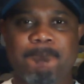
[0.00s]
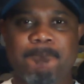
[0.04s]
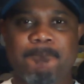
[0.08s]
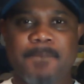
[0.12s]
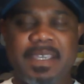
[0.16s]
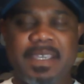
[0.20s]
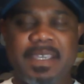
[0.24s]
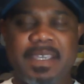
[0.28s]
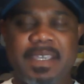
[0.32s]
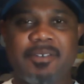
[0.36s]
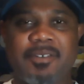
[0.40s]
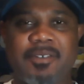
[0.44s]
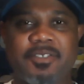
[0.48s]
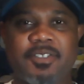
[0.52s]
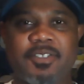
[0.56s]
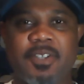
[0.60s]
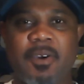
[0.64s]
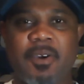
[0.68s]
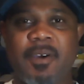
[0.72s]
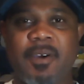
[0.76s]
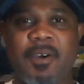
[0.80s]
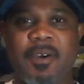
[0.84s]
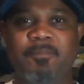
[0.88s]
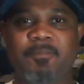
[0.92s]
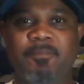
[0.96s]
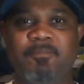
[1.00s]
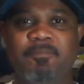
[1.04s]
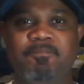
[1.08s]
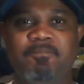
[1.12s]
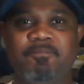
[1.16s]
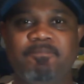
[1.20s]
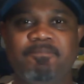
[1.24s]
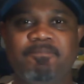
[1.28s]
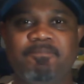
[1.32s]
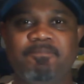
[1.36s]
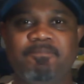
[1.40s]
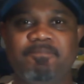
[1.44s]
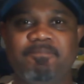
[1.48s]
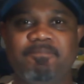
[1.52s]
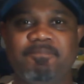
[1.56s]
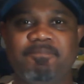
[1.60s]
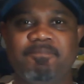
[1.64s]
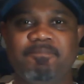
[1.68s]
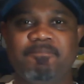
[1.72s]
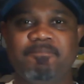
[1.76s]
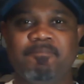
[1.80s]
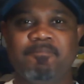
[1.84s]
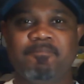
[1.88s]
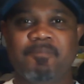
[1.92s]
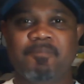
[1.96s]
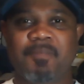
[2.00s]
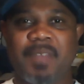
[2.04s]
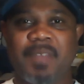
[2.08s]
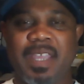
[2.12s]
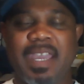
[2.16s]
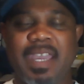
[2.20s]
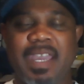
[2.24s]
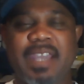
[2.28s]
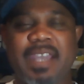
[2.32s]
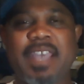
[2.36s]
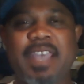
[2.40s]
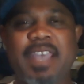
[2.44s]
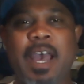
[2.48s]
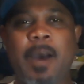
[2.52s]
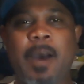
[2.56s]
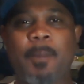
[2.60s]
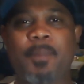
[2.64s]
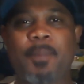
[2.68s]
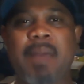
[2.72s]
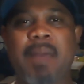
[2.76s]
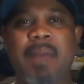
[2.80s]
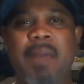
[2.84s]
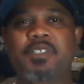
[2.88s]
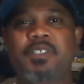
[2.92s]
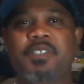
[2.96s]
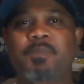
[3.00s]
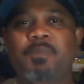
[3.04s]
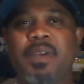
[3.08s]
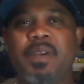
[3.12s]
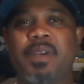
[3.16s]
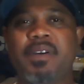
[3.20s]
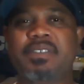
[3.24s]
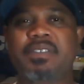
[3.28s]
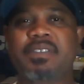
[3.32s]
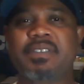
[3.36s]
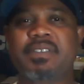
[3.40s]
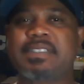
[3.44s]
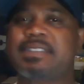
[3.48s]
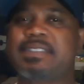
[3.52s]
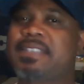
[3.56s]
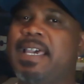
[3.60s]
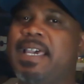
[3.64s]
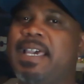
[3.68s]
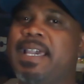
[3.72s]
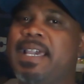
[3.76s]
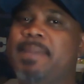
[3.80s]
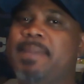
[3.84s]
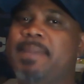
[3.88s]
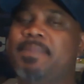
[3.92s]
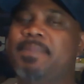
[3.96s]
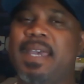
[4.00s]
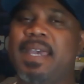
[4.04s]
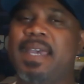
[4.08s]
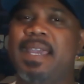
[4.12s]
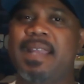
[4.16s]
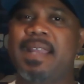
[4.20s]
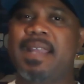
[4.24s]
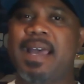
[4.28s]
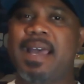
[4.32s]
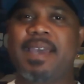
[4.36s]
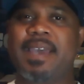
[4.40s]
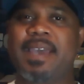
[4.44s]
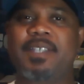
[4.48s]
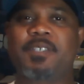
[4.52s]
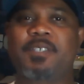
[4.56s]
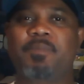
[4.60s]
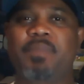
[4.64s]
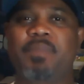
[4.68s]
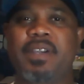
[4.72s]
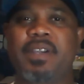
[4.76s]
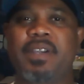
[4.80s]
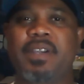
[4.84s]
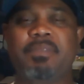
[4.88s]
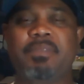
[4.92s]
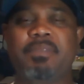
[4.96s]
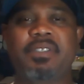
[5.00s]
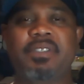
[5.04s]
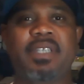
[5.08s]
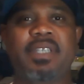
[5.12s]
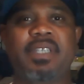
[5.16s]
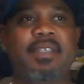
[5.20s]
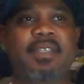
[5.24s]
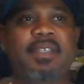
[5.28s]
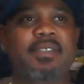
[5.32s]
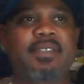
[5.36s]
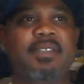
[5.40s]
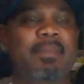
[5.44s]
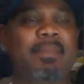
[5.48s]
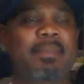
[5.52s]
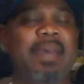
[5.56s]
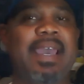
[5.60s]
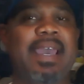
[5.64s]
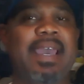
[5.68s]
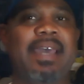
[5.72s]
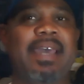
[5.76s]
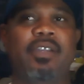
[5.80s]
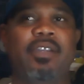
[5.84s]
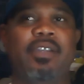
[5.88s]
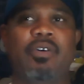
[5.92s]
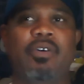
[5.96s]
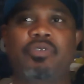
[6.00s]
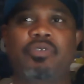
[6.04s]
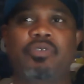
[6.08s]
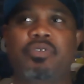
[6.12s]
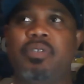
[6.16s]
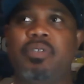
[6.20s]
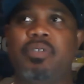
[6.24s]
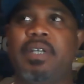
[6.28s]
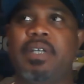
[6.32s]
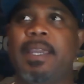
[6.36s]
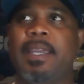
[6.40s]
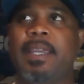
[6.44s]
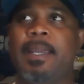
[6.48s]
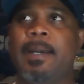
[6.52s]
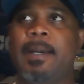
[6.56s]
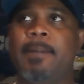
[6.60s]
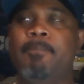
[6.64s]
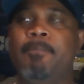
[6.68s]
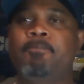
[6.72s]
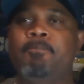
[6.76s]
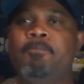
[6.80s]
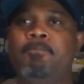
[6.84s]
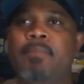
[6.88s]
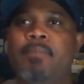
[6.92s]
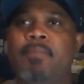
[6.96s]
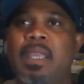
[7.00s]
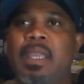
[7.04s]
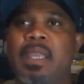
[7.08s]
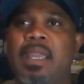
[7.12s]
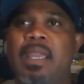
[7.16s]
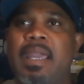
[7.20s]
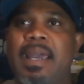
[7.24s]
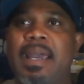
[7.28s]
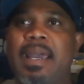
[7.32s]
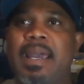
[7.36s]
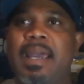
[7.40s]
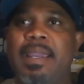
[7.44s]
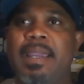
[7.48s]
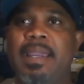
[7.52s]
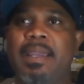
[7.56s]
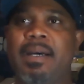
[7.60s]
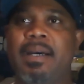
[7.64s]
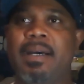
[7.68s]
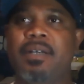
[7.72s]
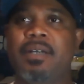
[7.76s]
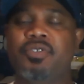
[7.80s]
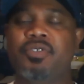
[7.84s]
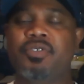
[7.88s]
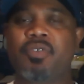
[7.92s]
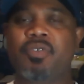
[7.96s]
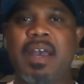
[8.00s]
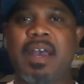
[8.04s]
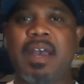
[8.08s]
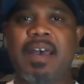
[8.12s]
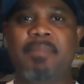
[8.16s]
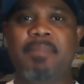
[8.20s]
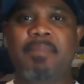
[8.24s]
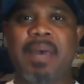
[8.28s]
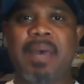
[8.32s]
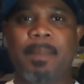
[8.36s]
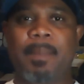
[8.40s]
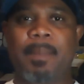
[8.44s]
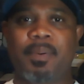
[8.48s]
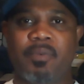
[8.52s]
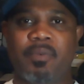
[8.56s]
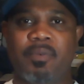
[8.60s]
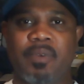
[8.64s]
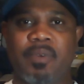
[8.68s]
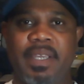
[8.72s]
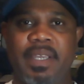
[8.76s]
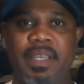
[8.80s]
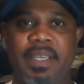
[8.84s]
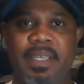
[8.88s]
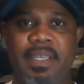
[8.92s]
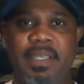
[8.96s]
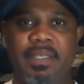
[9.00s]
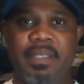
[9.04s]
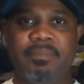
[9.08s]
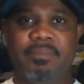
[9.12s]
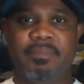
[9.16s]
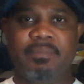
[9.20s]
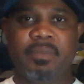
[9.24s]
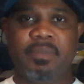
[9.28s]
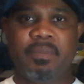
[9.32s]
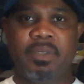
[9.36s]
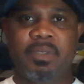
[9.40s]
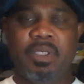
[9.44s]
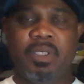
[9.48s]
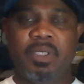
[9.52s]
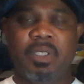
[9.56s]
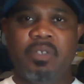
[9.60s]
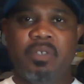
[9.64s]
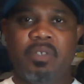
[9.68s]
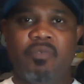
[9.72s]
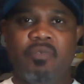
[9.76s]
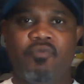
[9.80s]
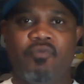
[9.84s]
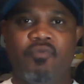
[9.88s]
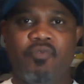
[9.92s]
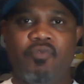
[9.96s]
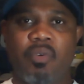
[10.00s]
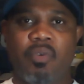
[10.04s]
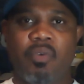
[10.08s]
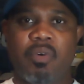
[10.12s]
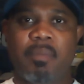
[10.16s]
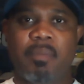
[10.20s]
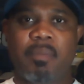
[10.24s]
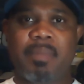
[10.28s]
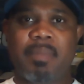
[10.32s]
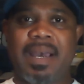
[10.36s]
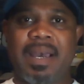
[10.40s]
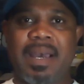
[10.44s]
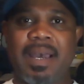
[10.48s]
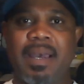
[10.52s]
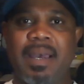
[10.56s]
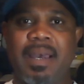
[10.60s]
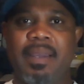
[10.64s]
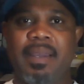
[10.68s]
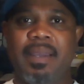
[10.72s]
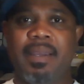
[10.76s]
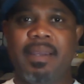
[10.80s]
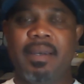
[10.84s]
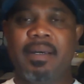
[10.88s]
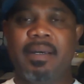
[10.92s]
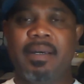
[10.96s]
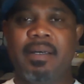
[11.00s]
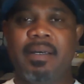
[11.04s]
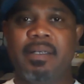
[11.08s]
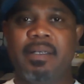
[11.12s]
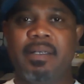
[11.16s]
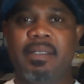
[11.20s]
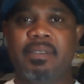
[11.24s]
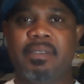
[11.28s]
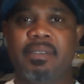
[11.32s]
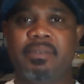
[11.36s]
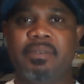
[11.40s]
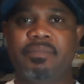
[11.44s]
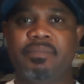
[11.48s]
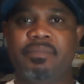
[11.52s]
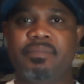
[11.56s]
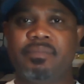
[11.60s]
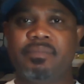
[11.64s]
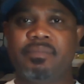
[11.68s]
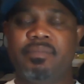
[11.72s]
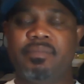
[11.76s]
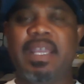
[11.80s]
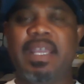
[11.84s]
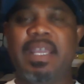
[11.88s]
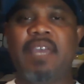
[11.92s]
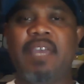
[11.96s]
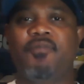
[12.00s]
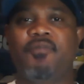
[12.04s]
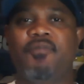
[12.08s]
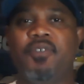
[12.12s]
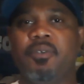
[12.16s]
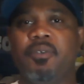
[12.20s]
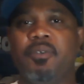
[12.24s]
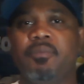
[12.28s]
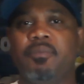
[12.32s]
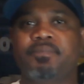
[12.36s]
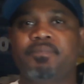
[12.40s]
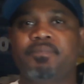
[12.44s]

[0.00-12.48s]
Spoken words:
Y'all saw it, and y'all probably experienced the same thing I experienced. I'm gonna tell you something. I had to go do a drive-by parade for my nephew